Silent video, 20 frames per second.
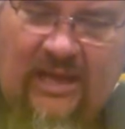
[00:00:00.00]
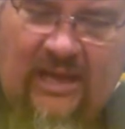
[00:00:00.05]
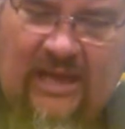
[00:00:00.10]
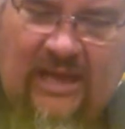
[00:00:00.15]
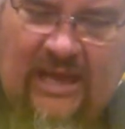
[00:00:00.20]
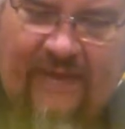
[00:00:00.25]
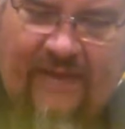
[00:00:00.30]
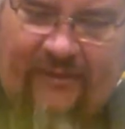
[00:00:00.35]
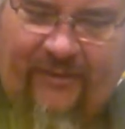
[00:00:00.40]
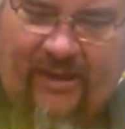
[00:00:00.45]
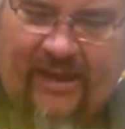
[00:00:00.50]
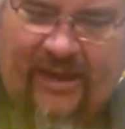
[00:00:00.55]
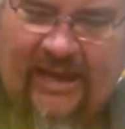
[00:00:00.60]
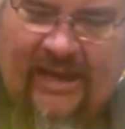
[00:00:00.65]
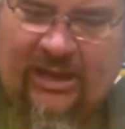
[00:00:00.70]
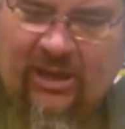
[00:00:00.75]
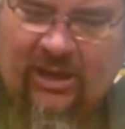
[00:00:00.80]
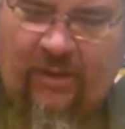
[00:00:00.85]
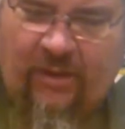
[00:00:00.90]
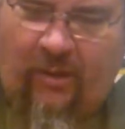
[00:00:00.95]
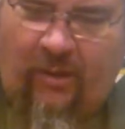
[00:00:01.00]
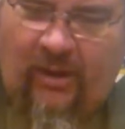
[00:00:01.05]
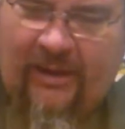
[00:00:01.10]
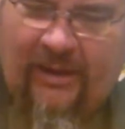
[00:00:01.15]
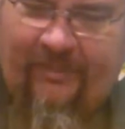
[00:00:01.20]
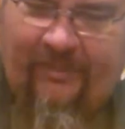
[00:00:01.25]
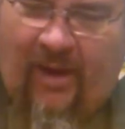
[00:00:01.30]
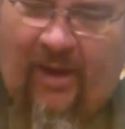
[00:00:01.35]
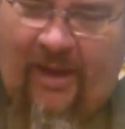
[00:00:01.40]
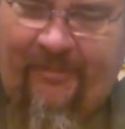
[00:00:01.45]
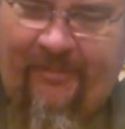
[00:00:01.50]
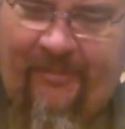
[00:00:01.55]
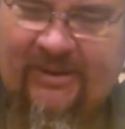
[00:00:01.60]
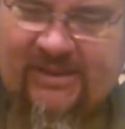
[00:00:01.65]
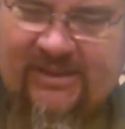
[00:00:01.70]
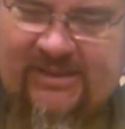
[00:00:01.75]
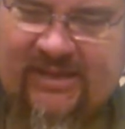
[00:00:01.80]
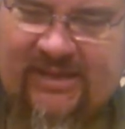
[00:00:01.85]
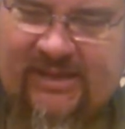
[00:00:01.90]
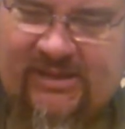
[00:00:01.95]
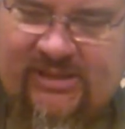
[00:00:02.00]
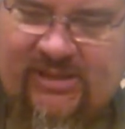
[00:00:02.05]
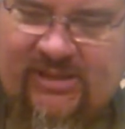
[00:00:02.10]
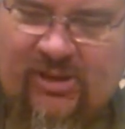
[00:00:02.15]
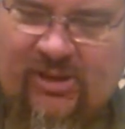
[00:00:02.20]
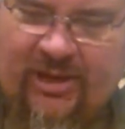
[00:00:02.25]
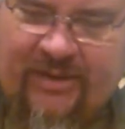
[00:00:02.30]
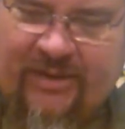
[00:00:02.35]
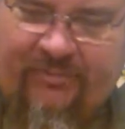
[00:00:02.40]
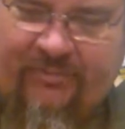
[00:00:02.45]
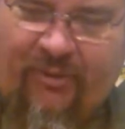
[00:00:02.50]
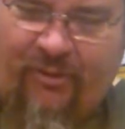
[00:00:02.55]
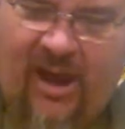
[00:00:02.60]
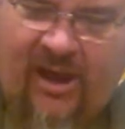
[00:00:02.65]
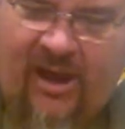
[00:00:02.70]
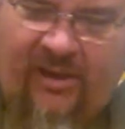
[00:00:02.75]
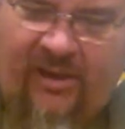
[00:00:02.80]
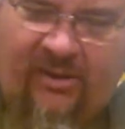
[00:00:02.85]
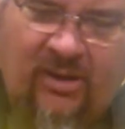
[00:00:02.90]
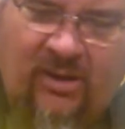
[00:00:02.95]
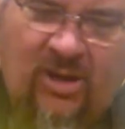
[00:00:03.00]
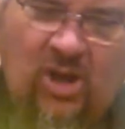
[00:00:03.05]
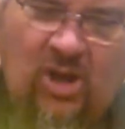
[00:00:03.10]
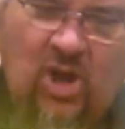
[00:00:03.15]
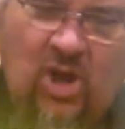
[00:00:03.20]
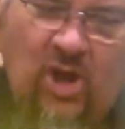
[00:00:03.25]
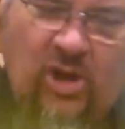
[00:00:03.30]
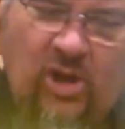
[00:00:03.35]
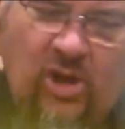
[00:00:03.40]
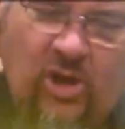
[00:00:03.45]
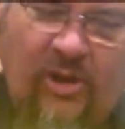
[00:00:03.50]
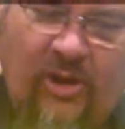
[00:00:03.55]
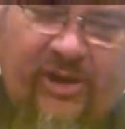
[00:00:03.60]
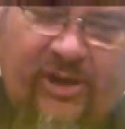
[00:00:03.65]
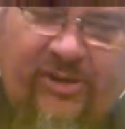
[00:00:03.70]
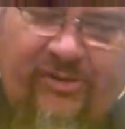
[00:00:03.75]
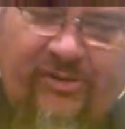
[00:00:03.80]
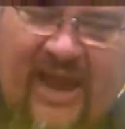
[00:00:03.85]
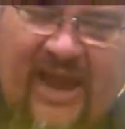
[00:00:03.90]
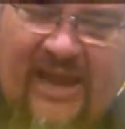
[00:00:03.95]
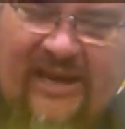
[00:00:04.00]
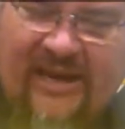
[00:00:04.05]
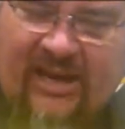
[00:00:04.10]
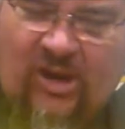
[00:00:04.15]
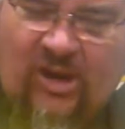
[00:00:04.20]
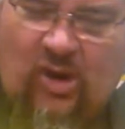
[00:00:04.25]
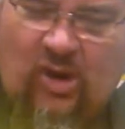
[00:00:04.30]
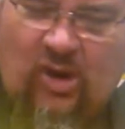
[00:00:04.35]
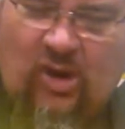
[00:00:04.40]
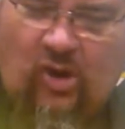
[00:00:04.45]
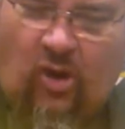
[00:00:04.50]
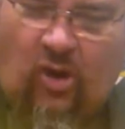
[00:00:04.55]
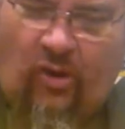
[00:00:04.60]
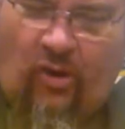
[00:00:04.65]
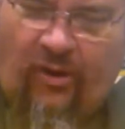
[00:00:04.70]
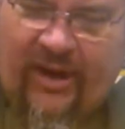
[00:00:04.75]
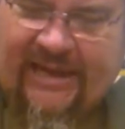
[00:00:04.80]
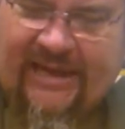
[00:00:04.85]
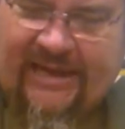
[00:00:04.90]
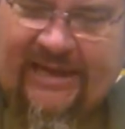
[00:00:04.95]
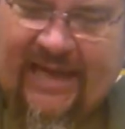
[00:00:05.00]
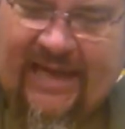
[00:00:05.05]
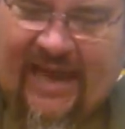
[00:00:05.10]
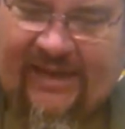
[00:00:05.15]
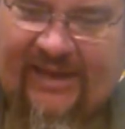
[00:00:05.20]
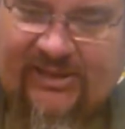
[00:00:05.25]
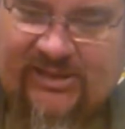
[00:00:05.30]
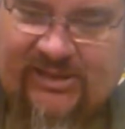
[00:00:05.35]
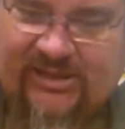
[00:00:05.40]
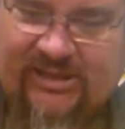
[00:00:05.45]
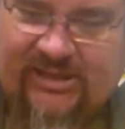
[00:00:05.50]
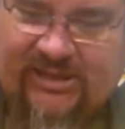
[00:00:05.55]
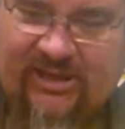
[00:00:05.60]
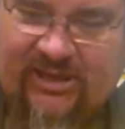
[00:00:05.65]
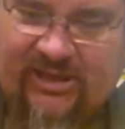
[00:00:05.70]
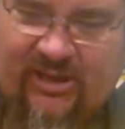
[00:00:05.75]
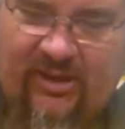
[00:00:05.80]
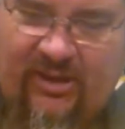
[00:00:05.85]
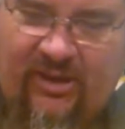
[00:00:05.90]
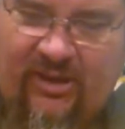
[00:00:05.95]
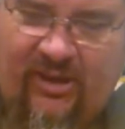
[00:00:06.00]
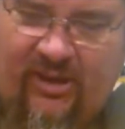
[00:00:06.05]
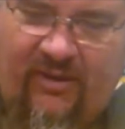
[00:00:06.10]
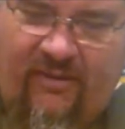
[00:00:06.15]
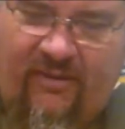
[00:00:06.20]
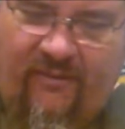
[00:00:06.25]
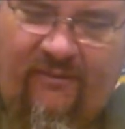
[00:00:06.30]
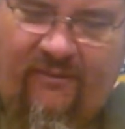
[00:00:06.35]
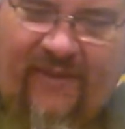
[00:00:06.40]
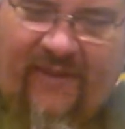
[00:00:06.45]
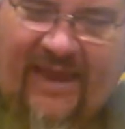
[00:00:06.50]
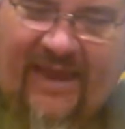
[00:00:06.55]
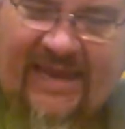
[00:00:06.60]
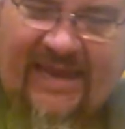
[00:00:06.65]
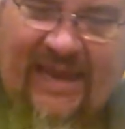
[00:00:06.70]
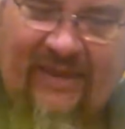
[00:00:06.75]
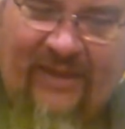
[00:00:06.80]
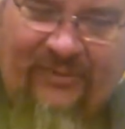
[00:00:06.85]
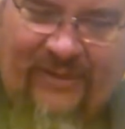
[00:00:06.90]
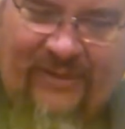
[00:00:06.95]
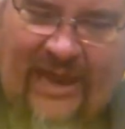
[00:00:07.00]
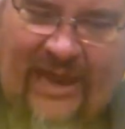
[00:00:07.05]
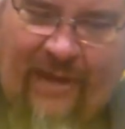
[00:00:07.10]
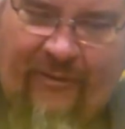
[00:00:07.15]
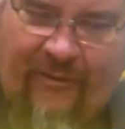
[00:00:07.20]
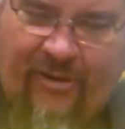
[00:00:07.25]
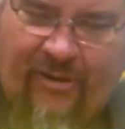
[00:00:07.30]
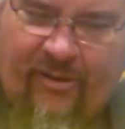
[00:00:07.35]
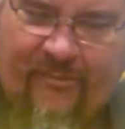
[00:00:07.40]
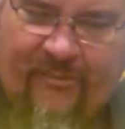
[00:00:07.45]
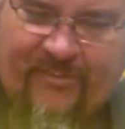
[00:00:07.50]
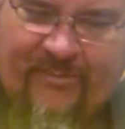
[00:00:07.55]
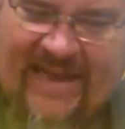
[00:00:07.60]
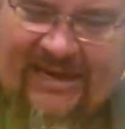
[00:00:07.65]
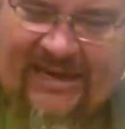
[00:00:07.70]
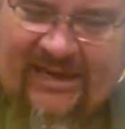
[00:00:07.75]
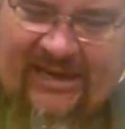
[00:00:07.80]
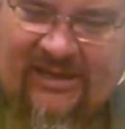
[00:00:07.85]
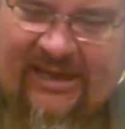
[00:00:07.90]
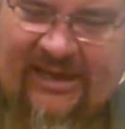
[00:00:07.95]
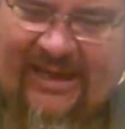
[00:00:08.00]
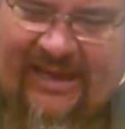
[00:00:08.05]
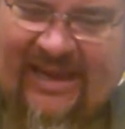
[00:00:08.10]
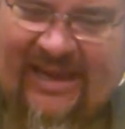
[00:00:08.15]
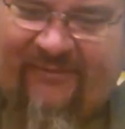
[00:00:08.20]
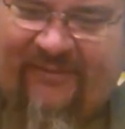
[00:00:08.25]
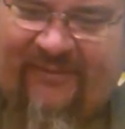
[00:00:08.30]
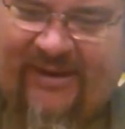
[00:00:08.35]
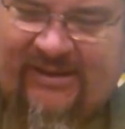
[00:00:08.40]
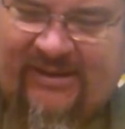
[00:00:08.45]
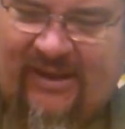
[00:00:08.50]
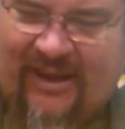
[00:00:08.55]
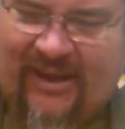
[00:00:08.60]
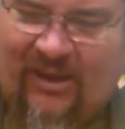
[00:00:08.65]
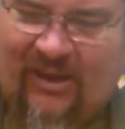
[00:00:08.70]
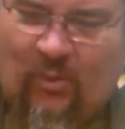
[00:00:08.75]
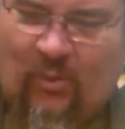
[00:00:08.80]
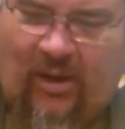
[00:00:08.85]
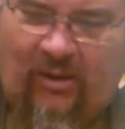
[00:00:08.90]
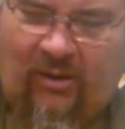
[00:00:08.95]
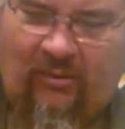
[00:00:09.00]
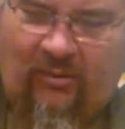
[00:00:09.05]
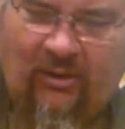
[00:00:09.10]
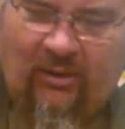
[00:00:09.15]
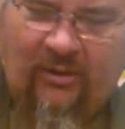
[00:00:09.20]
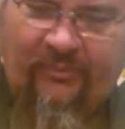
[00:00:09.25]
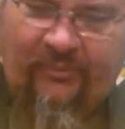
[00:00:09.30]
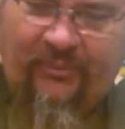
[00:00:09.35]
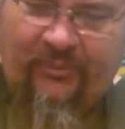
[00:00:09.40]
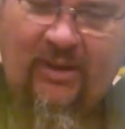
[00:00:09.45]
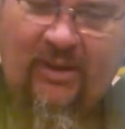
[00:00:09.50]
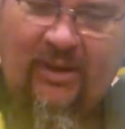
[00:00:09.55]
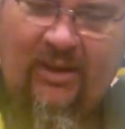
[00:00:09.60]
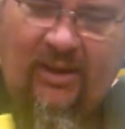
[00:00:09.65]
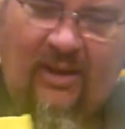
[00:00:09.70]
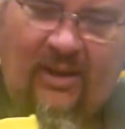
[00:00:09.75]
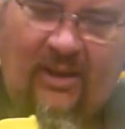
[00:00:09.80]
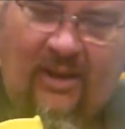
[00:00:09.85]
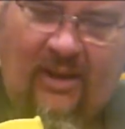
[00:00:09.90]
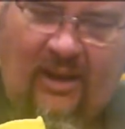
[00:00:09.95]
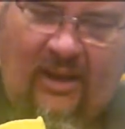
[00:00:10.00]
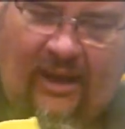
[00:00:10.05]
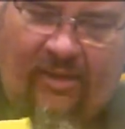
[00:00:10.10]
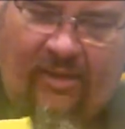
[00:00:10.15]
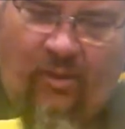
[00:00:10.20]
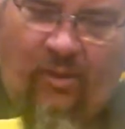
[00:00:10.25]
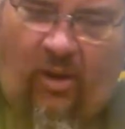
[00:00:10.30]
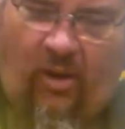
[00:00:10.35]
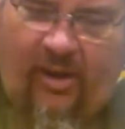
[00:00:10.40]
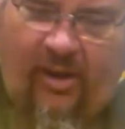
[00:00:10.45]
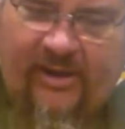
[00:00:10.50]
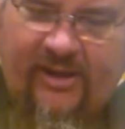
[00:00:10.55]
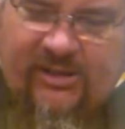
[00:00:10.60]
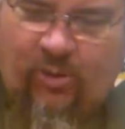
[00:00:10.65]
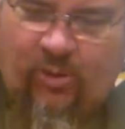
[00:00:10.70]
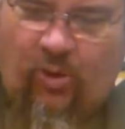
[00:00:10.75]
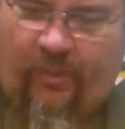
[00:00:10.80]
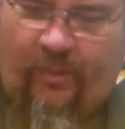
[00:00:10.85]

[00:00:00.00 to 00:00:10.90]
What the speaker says: If you're heating your polypipe and it starts turning brown, you are creating chlorine gas. Vacate the area immediately and ventilate well. Otherwise you will